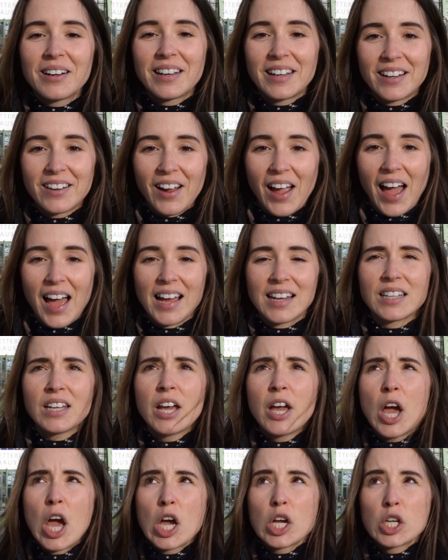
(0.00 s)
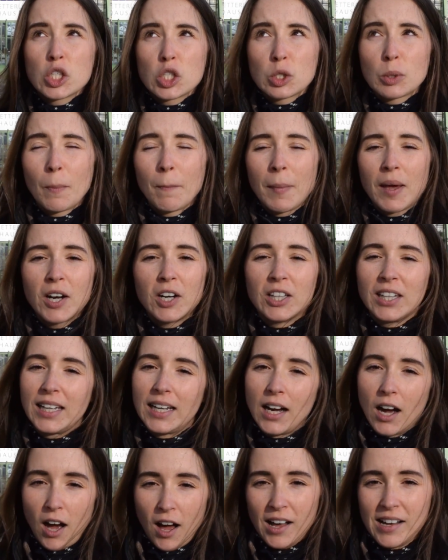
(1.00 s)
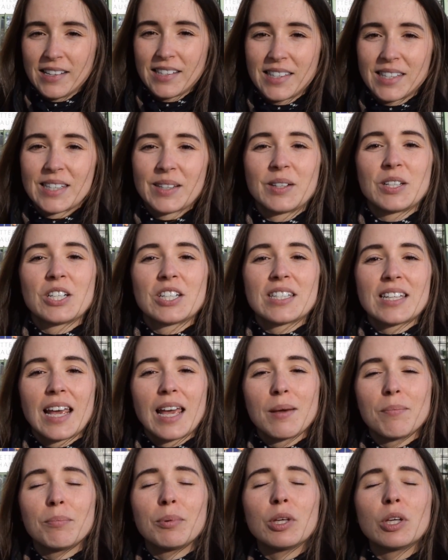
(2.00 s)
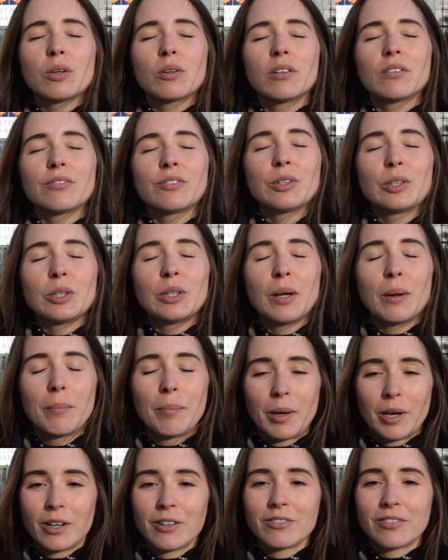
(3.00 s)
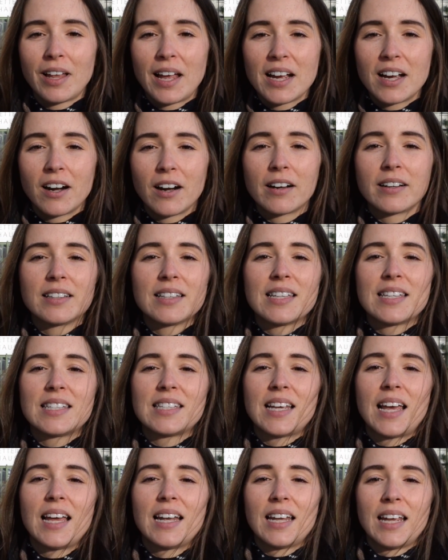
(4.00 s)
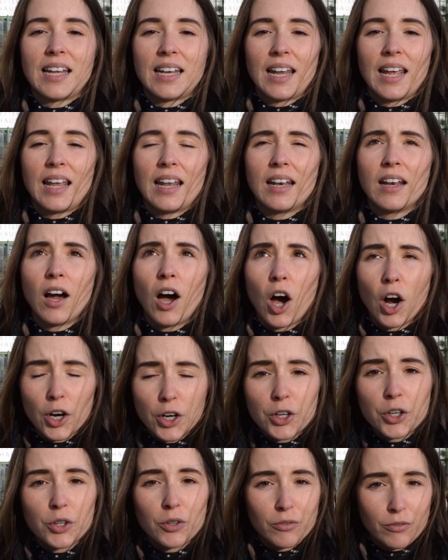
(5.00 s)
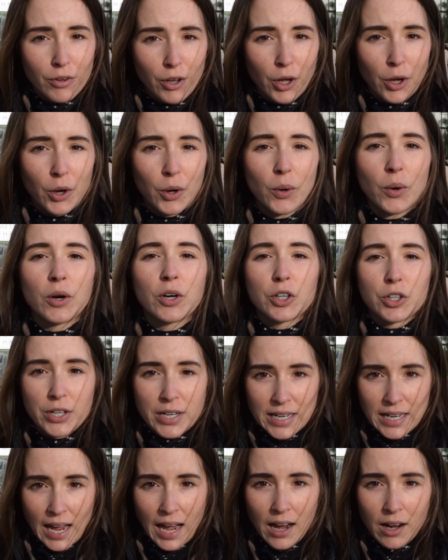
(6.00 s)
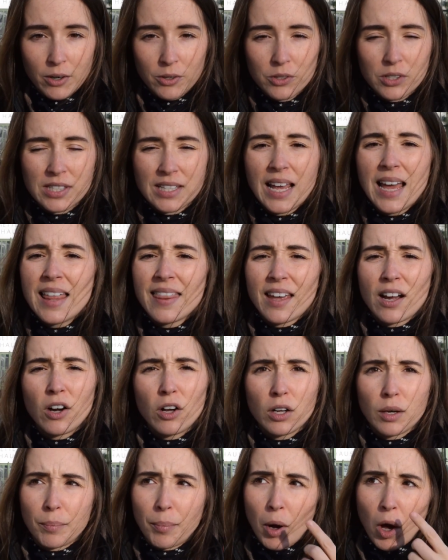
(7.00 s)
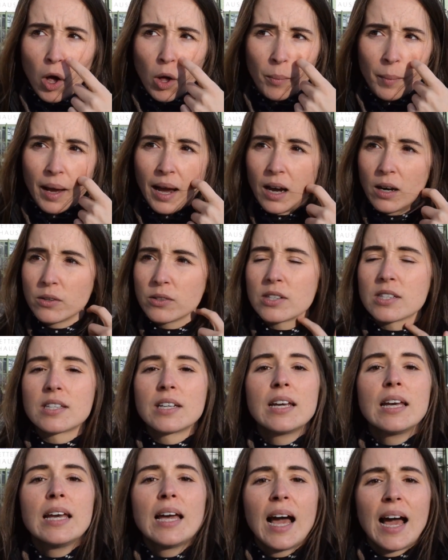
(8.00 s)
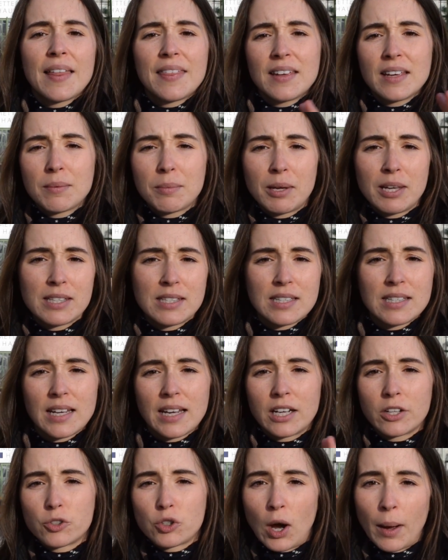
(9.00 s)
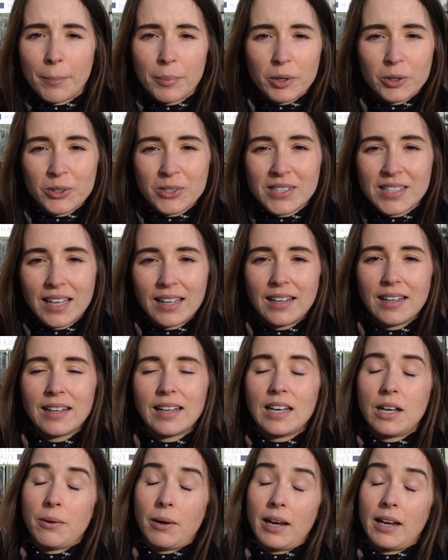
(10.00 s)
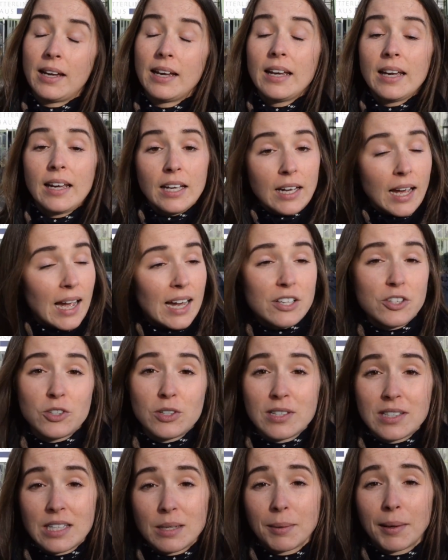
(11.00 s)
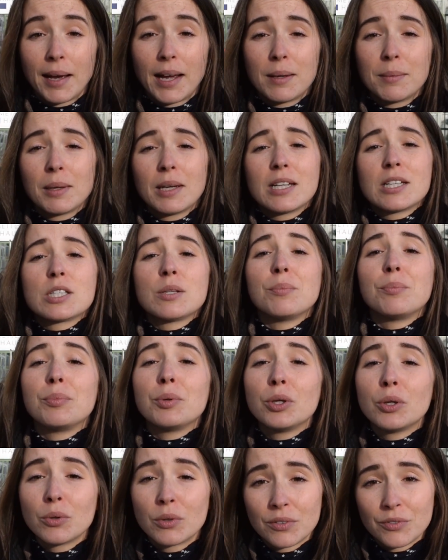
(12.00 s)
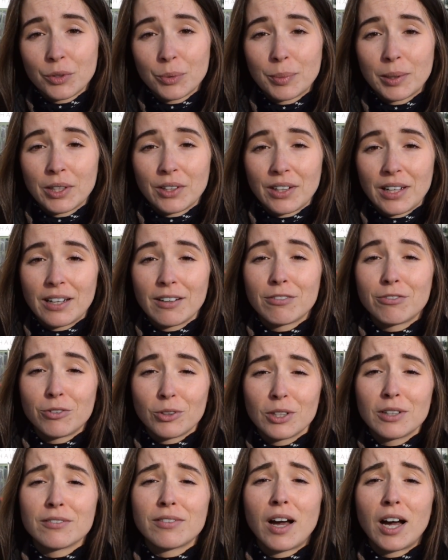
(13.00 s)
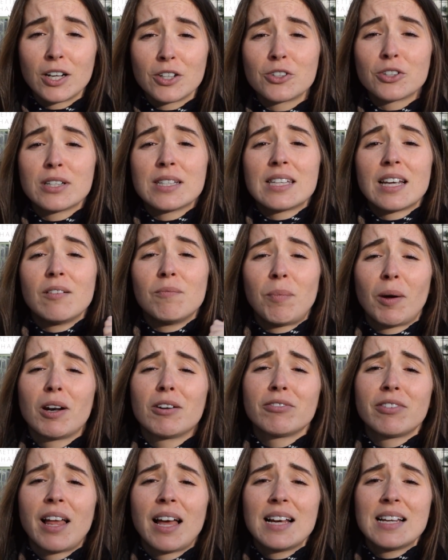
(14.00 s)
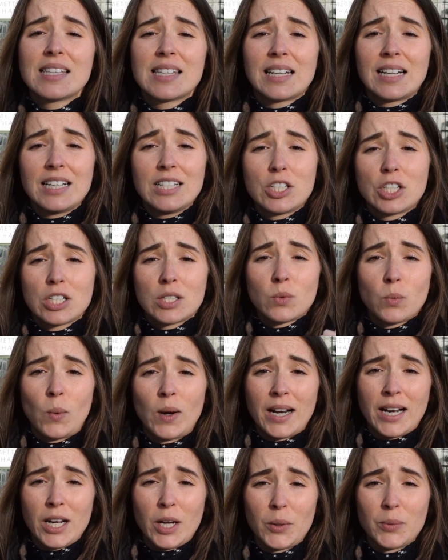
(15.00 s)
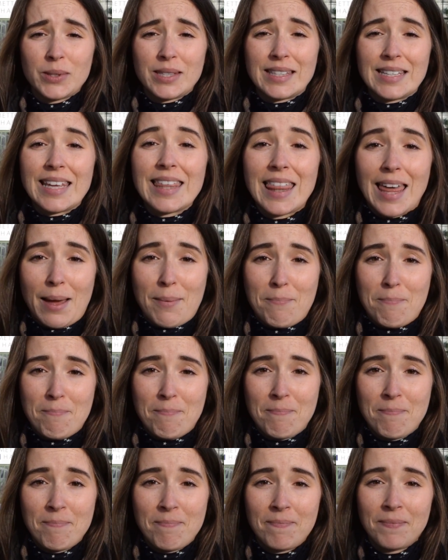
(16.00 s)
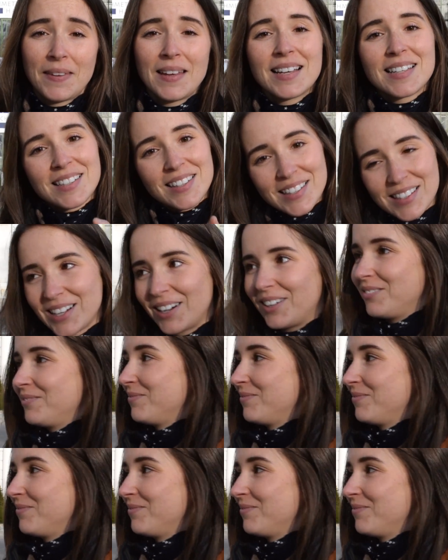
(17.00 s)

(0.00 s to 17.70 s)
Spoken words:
here at Schmetterlinghaus, which is a beautiful butterfly garden set in an Art Nouveau greenhouse. They call it a palm house, I think because it's like a tropical setting. Anyway, as you can see behind me, it's a beautiful building full of hundreds of butterflies and I just want to go see them. So let's go.